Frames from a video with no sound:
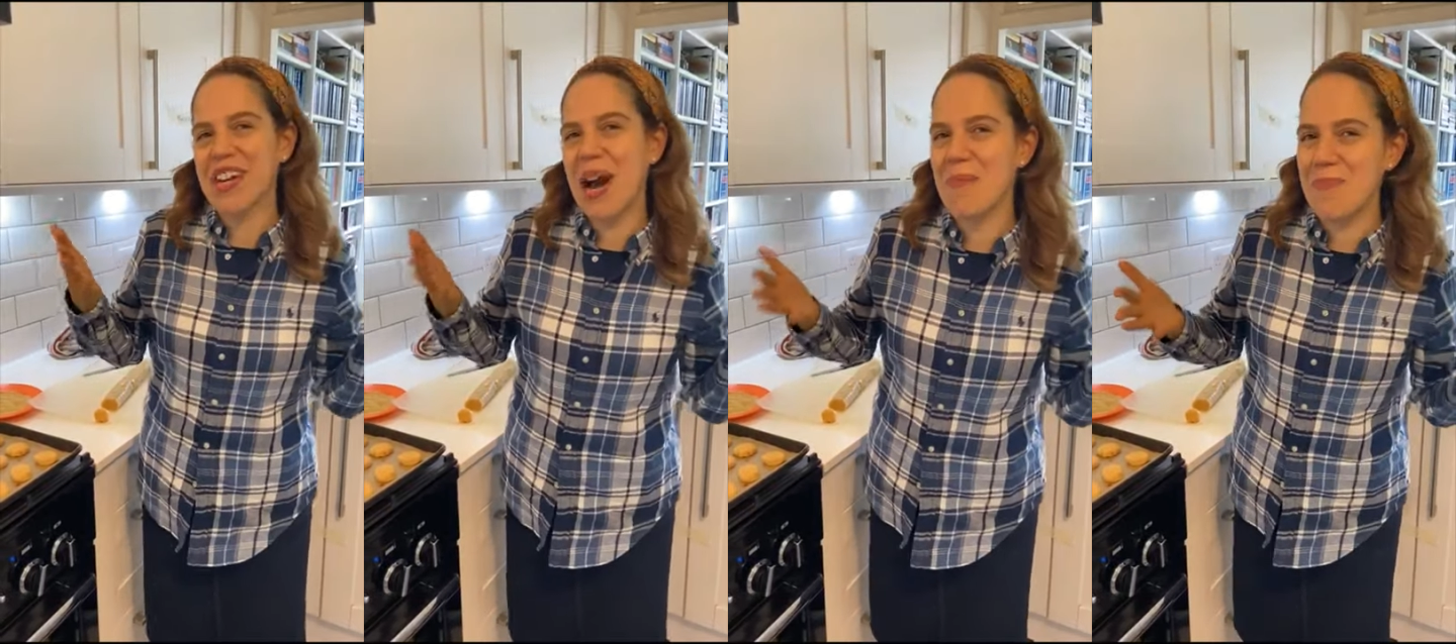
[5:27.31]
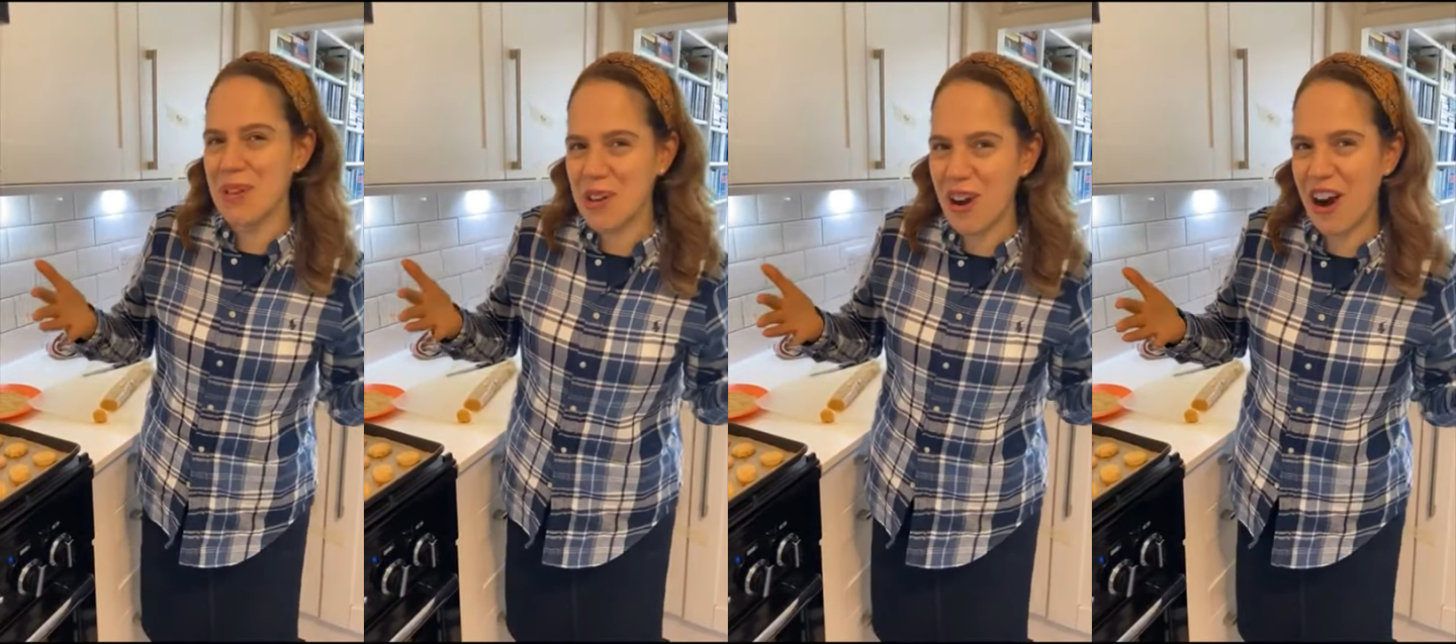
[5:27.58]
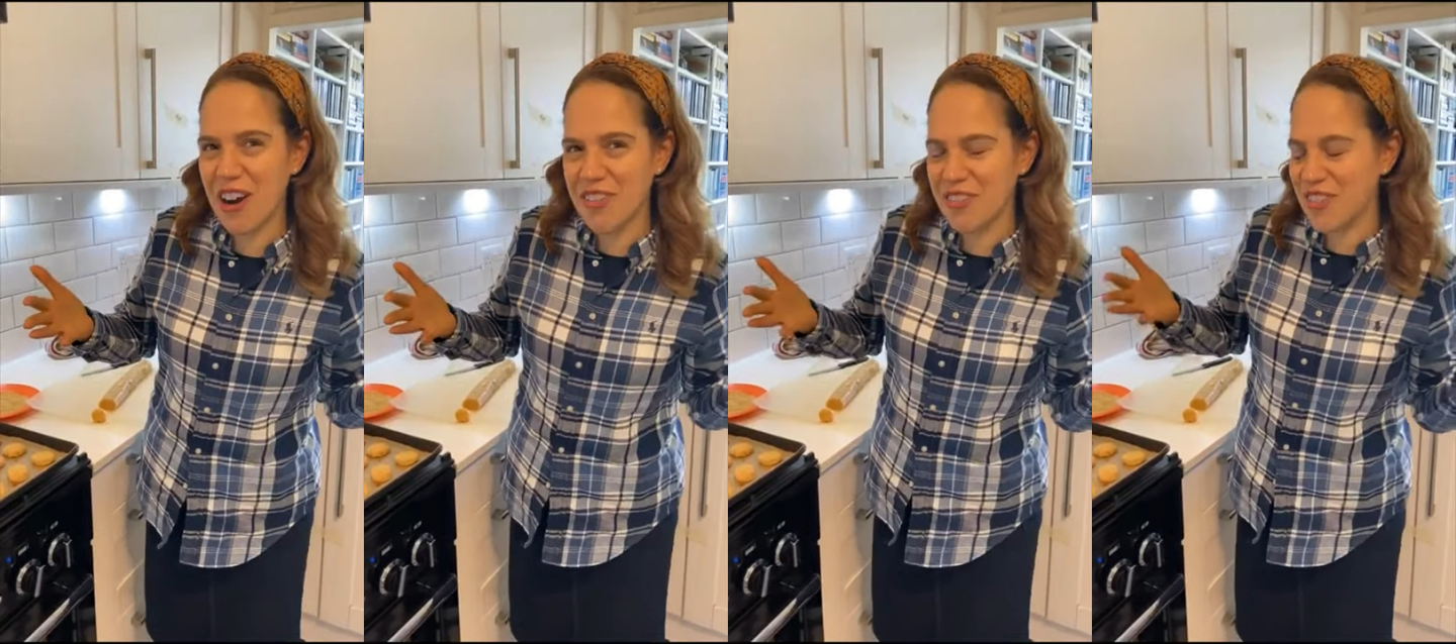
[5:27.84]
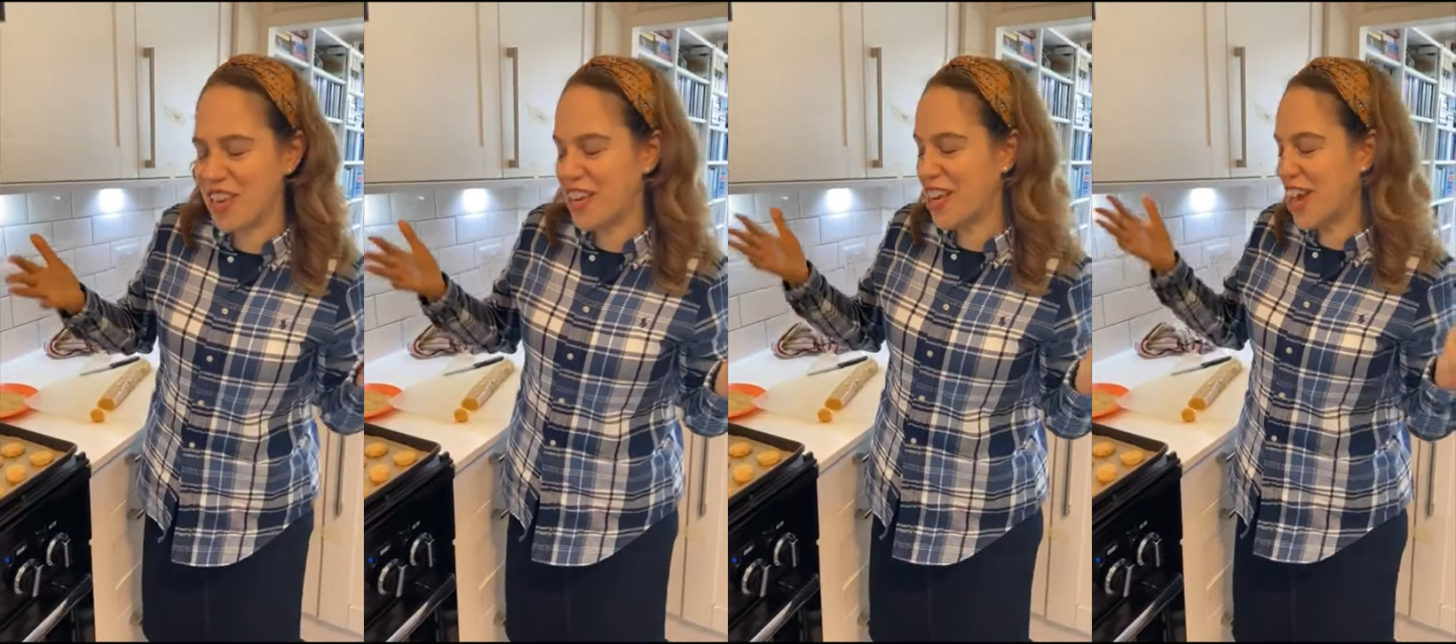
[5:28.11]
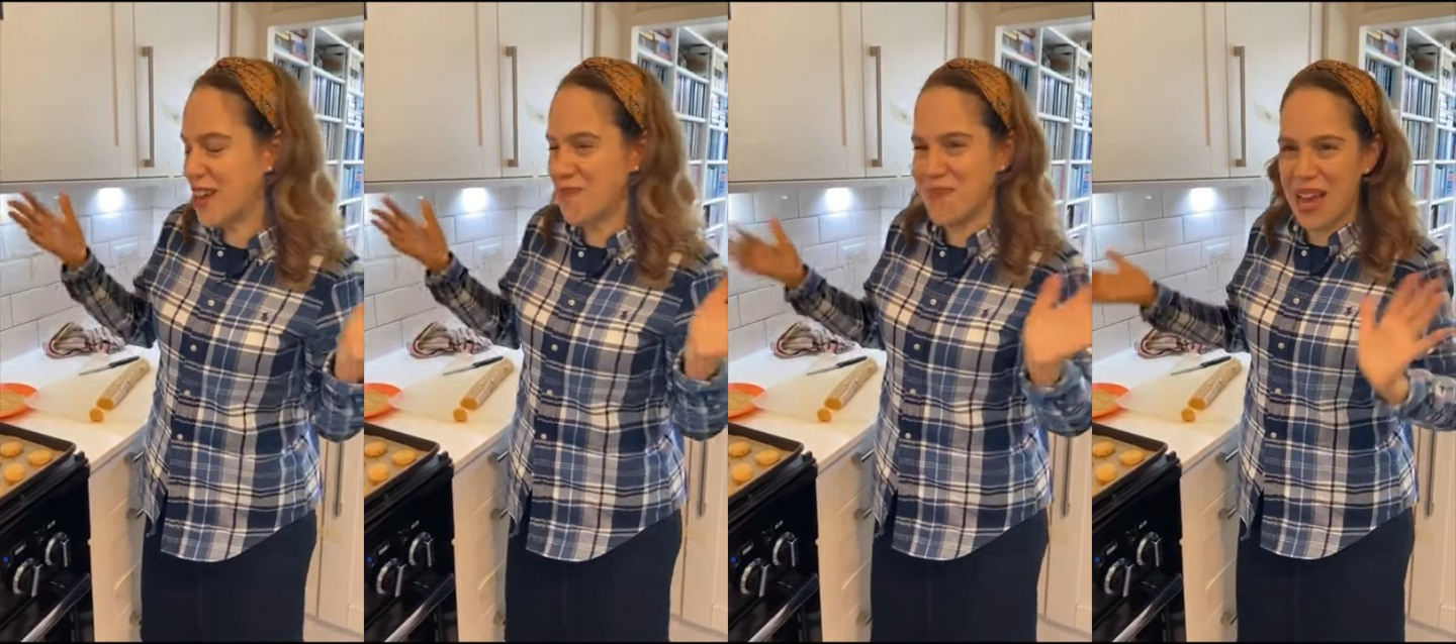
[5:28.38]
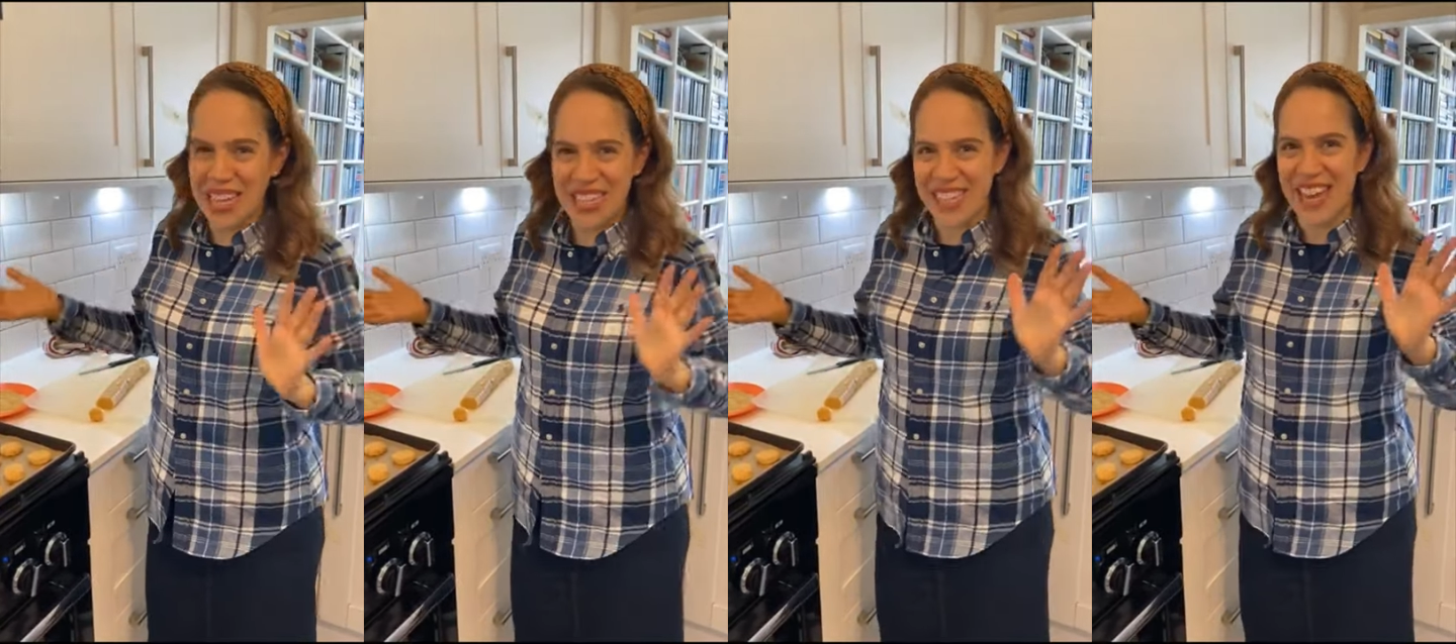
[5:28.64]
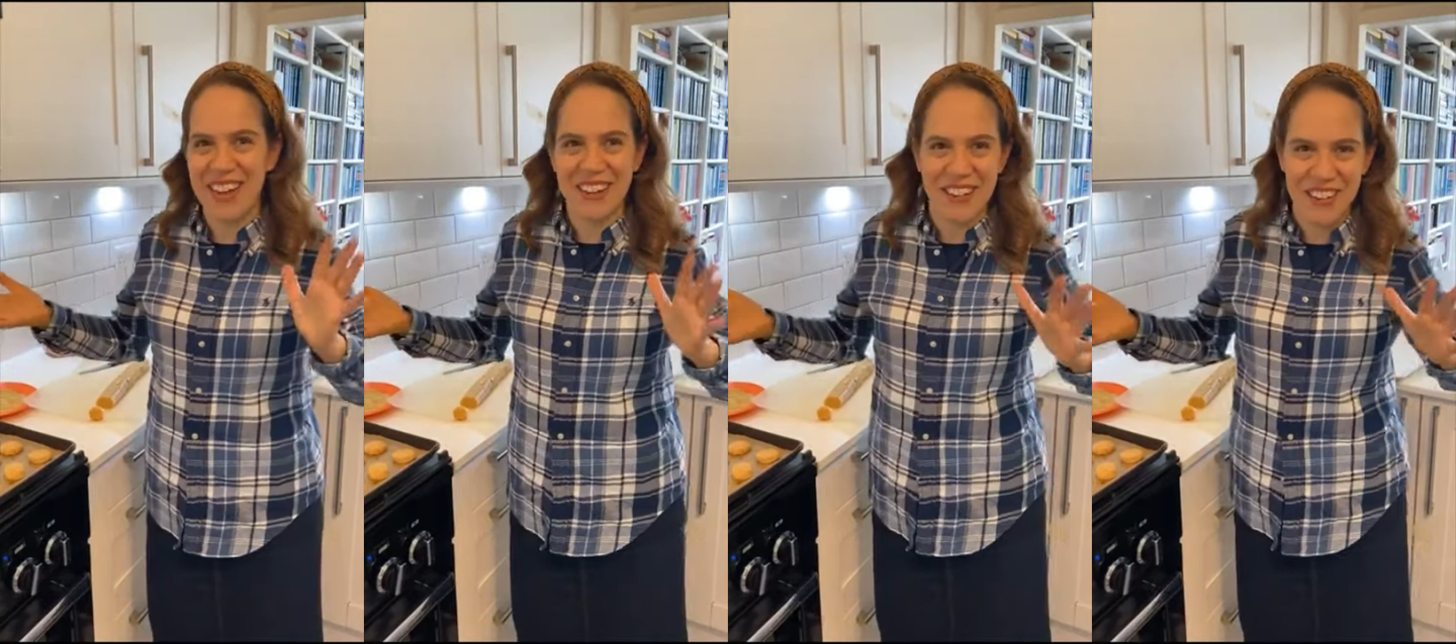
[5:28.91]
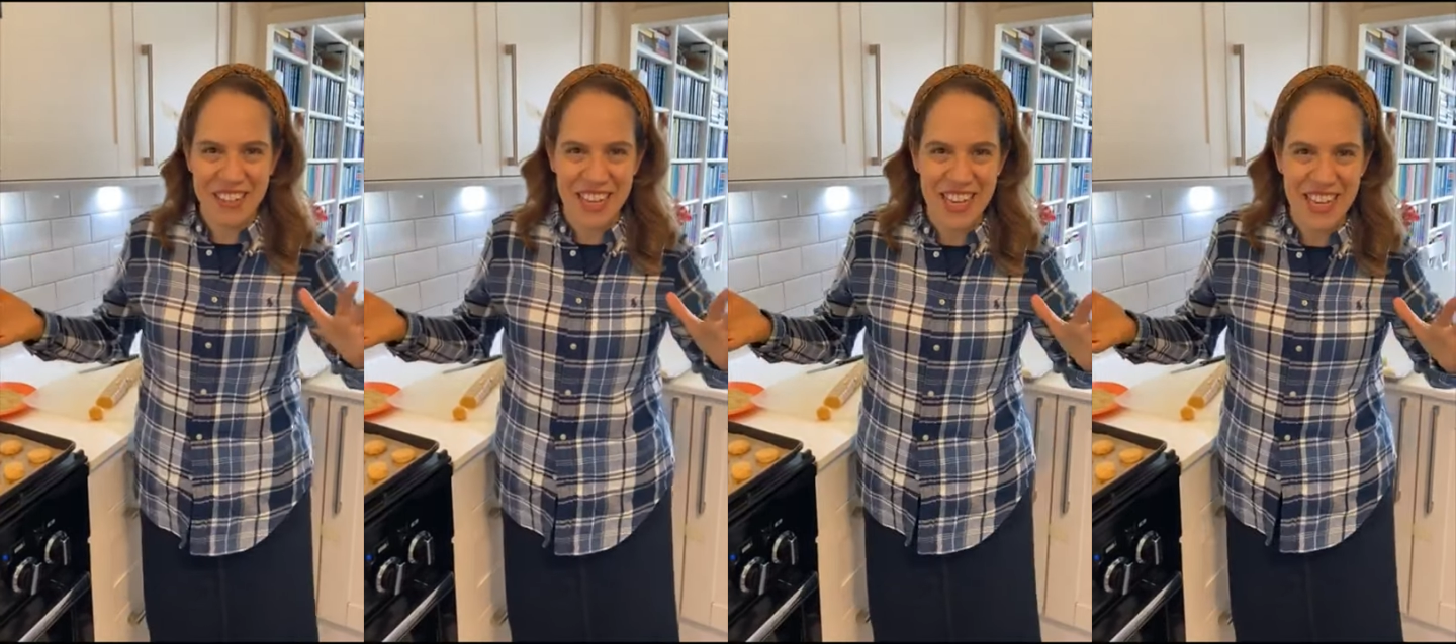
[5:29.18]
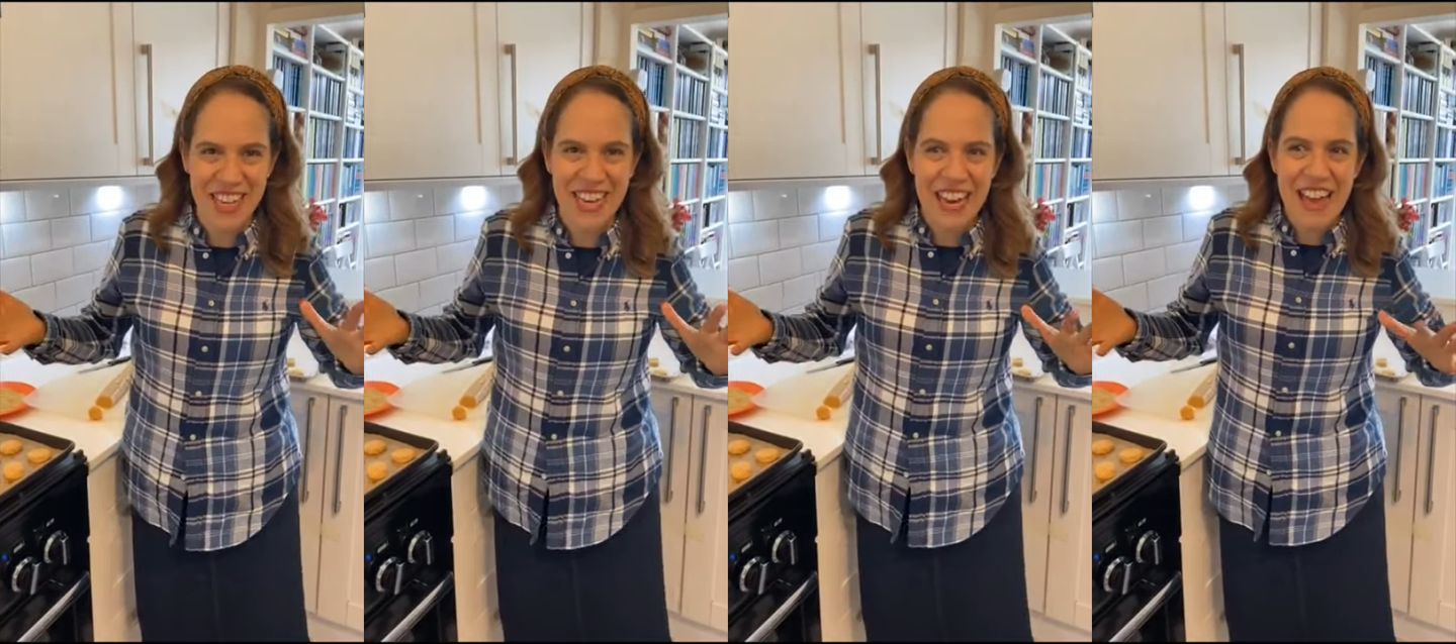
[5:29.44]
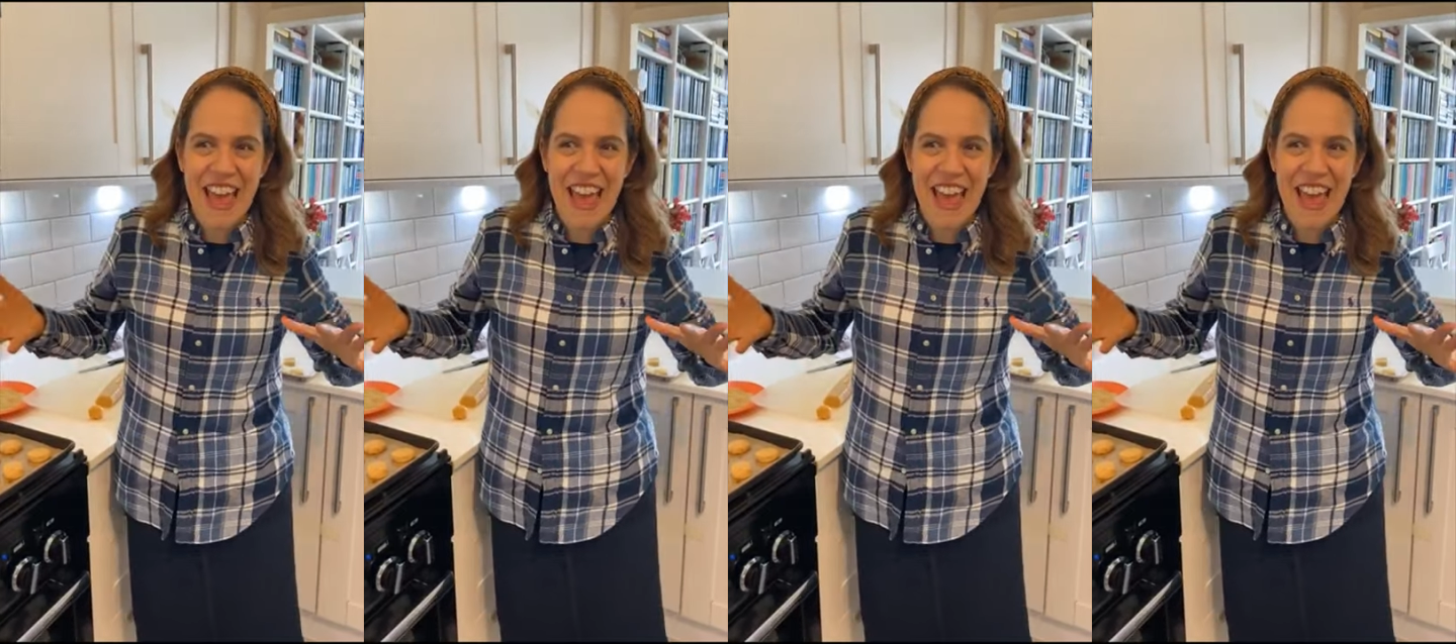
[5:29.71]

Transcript: cup of coffee and a Pesach cookie.